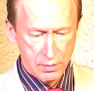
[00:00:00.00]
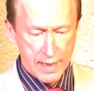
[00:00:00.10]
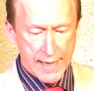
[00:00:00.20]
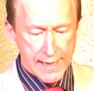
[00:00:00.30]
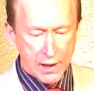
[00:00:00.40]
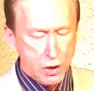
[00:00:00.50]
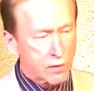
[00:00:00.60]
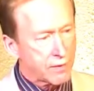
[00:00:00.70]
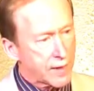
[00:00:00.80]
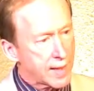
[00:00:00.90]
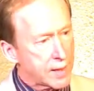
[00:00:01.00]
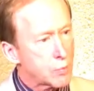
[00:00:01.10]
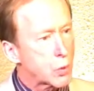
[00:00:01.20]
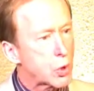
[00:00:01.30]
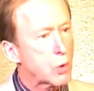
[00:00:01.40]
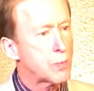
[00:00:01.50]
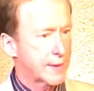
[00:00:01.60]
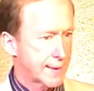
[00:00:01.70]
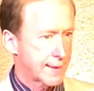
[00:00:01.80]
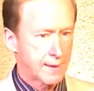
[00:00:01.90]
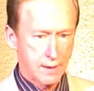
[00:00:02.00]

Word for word: It is your divine purpose.